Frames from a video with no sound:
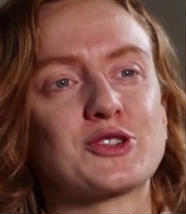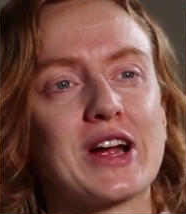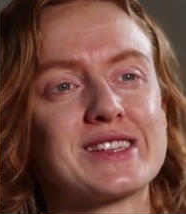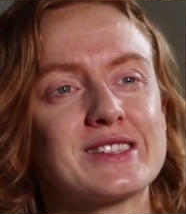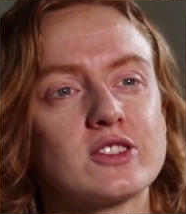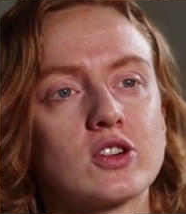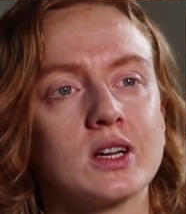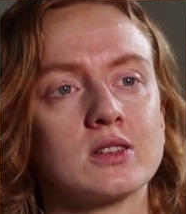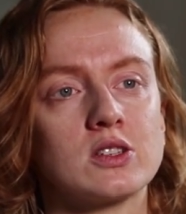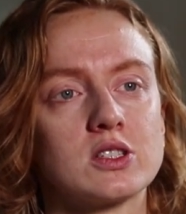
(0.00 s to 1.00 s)
stressed and
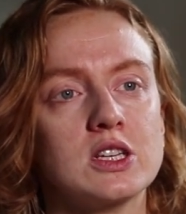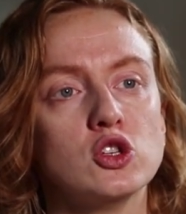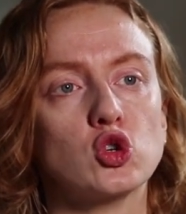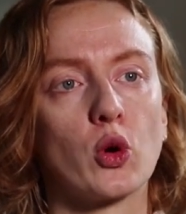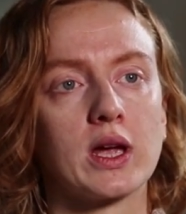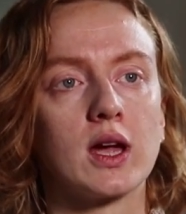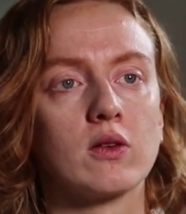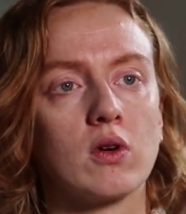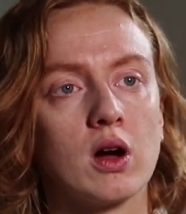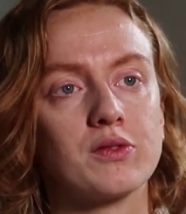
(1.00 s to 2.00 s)
try to just enjoy
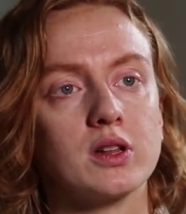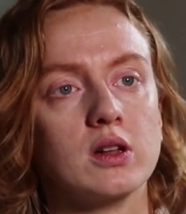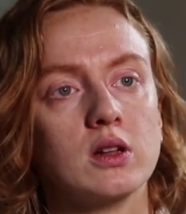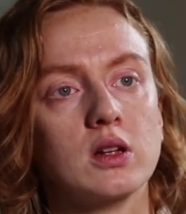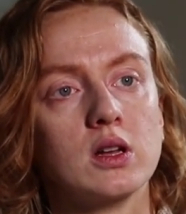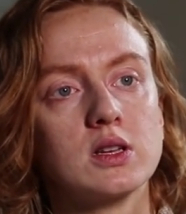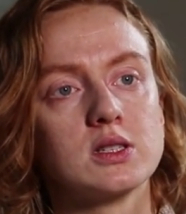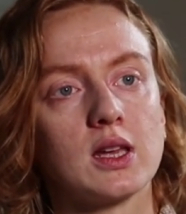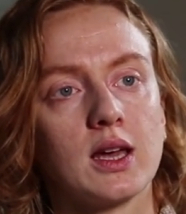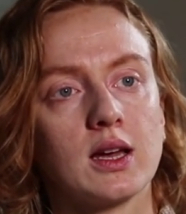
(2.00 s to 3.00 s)
it rather than
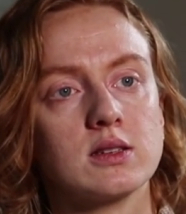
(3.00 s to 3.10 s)
see it